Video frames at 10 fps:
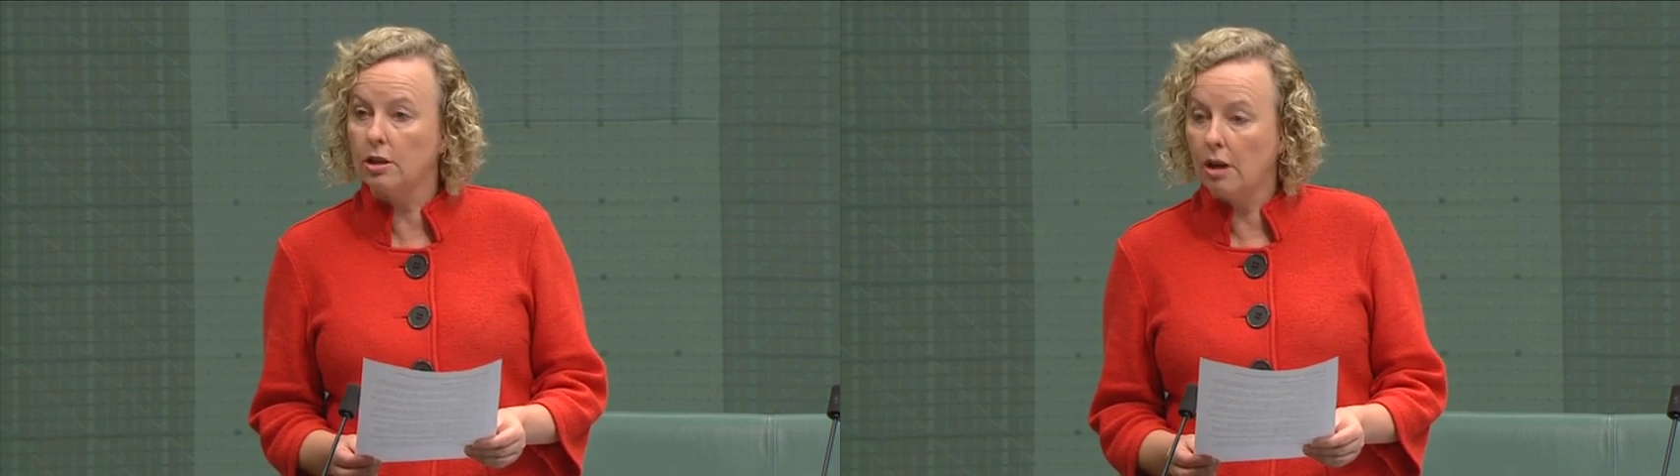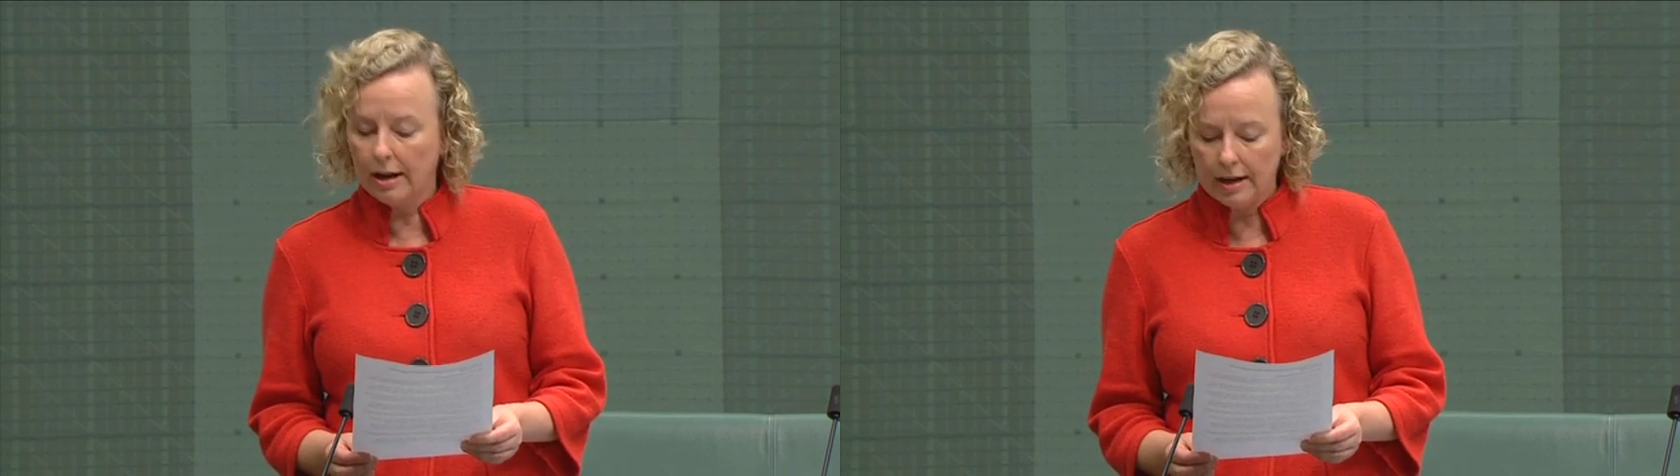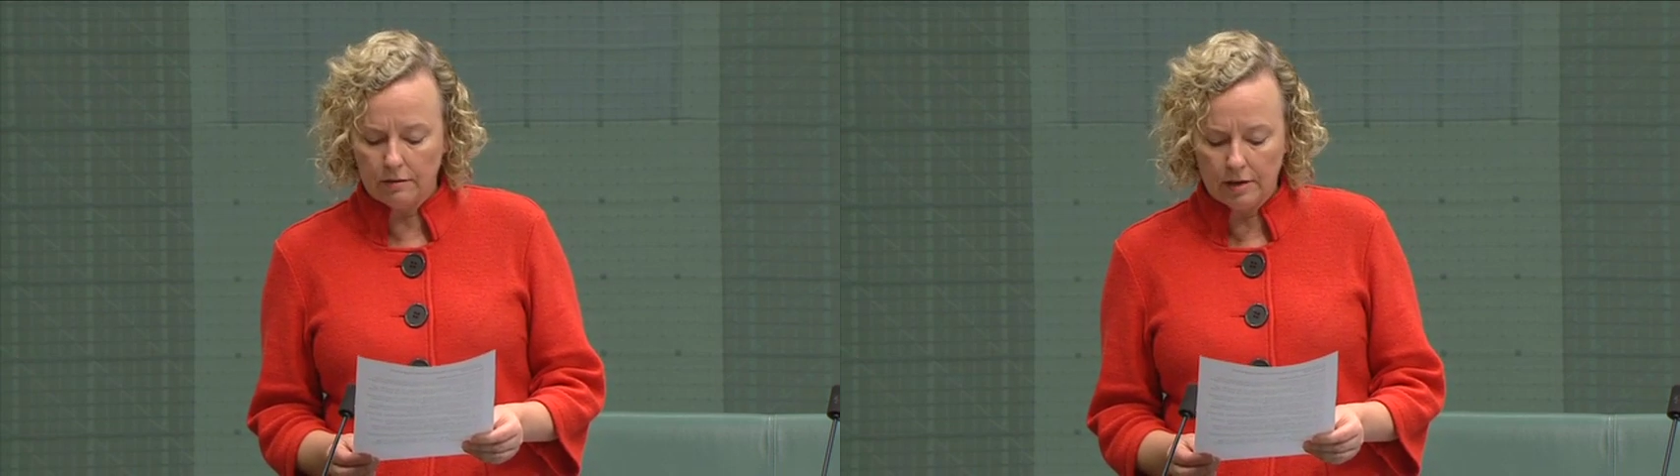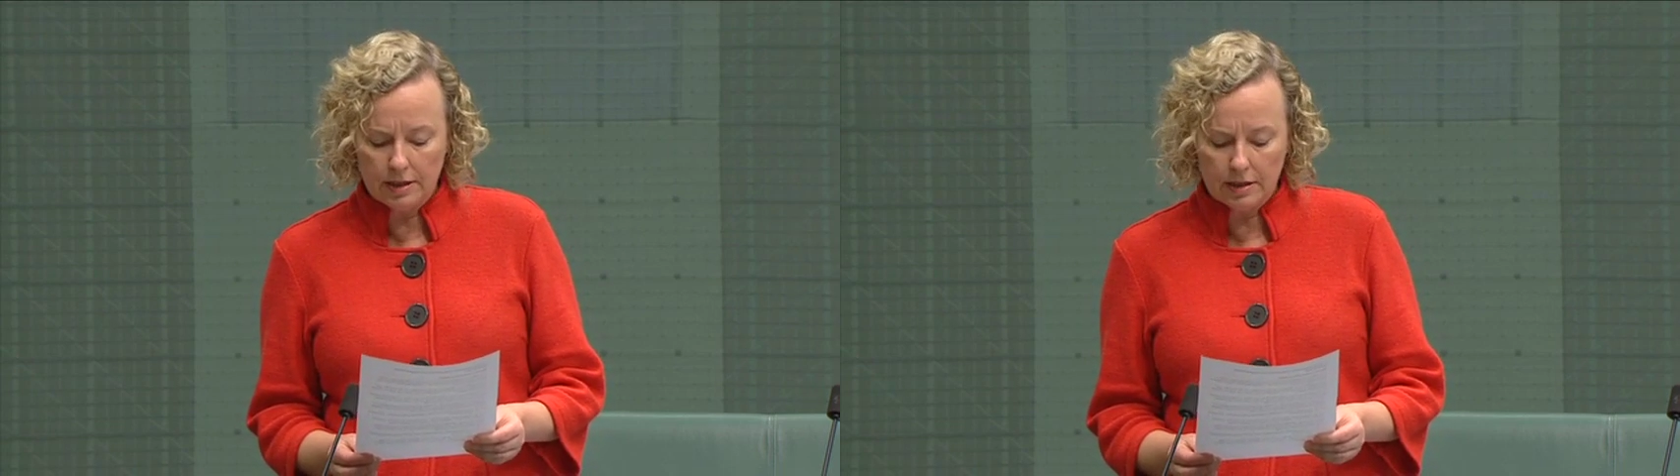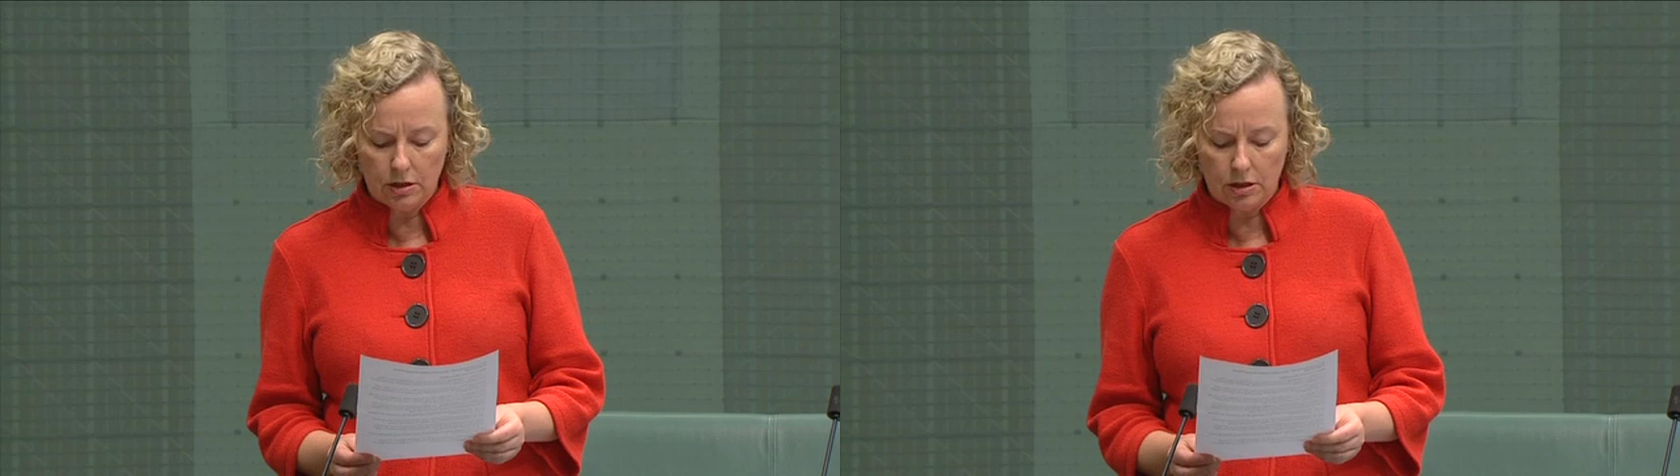to guide our
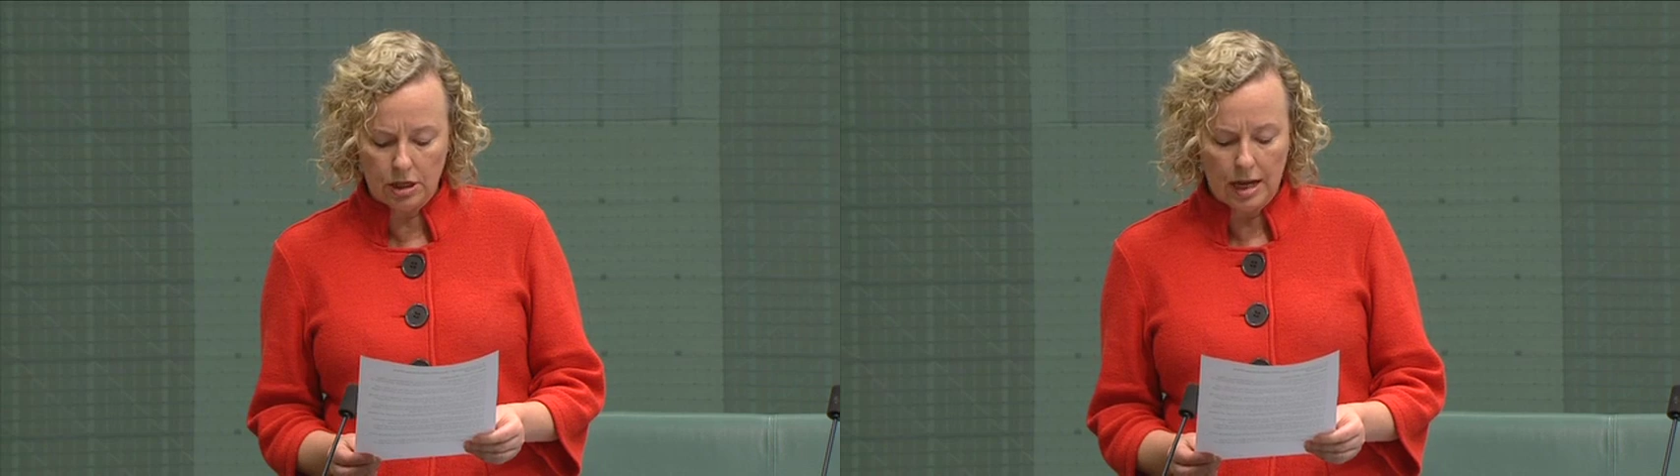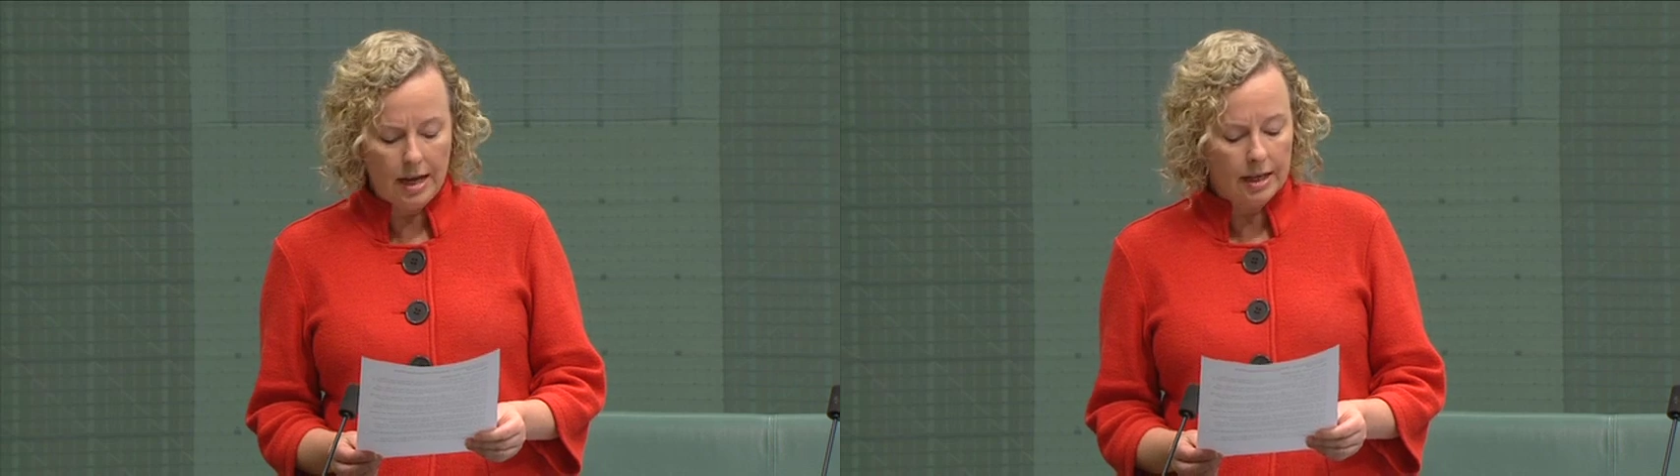research,